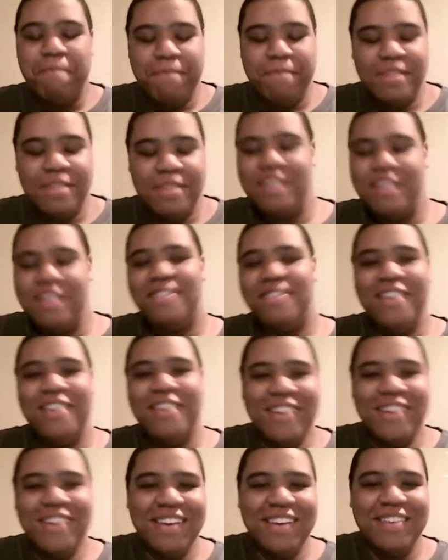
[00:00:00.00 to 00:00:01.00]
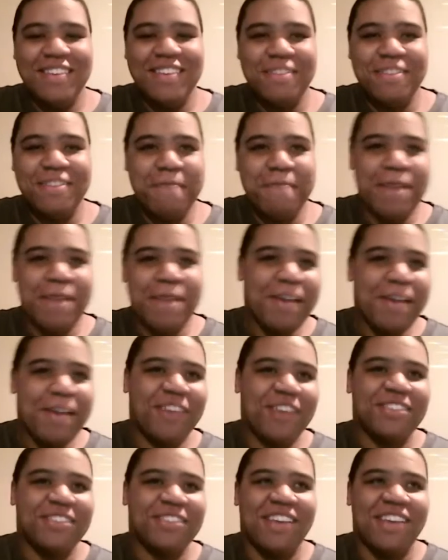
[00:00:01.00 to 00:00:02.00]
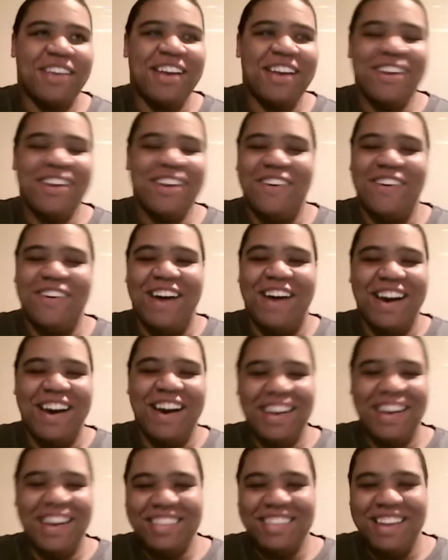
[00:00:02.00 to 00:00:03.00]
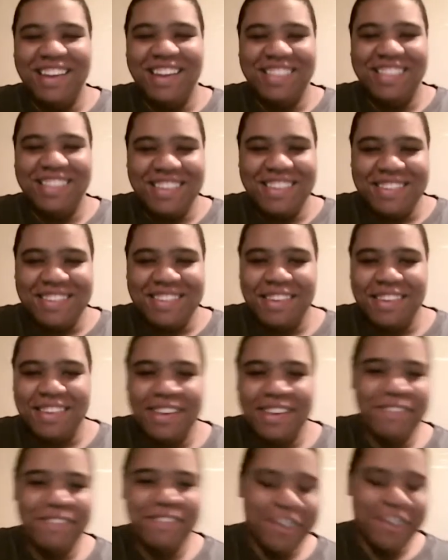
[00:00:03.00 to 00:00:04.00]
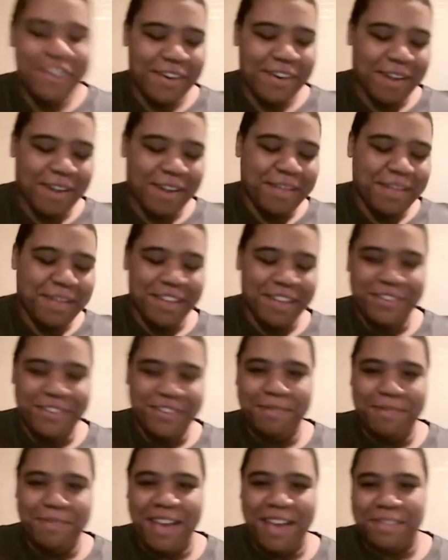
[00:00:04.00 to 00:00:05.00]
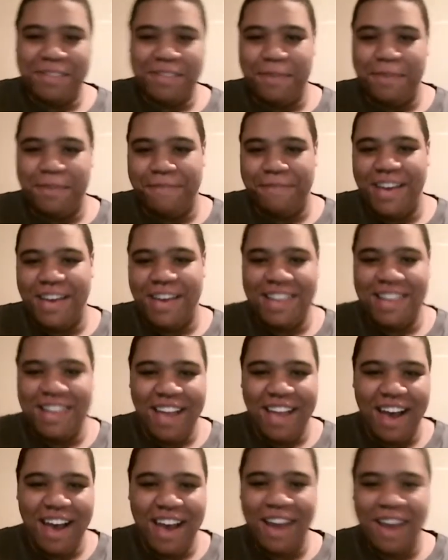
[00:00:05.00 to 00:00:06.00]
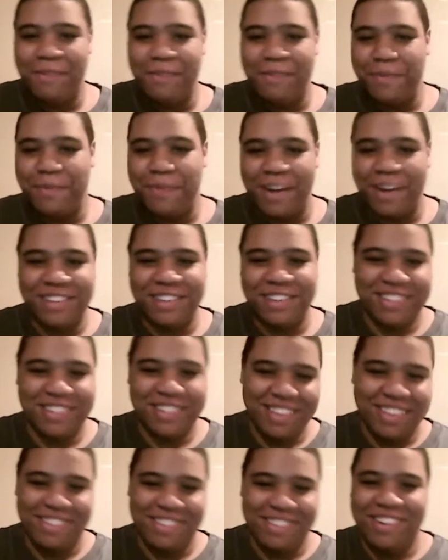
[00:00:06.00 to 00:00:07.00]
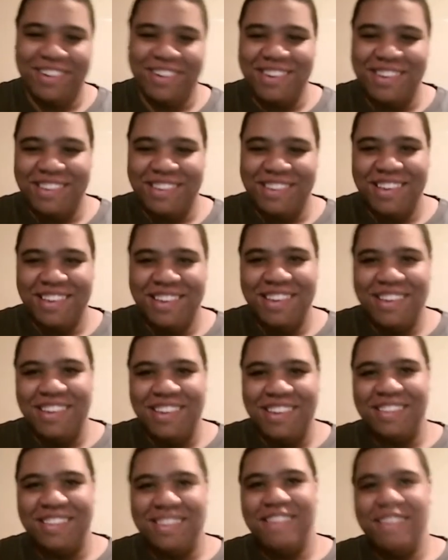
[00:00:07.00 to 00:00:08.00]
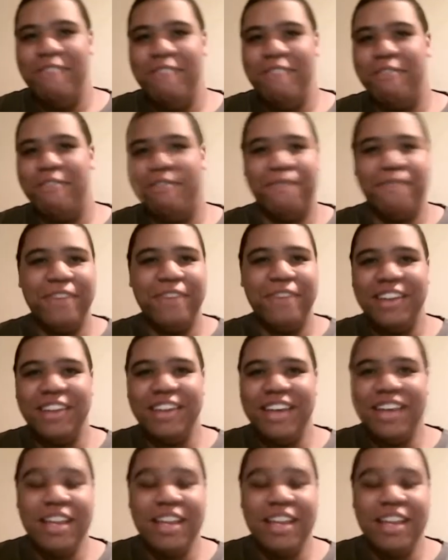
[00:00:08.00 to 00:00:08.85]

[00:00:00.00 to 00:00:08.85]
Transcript: this series, it just made me, I was just like, yo, I like this. Even though I'm not a huge basketball fan, I will watch that series. Because it was funny.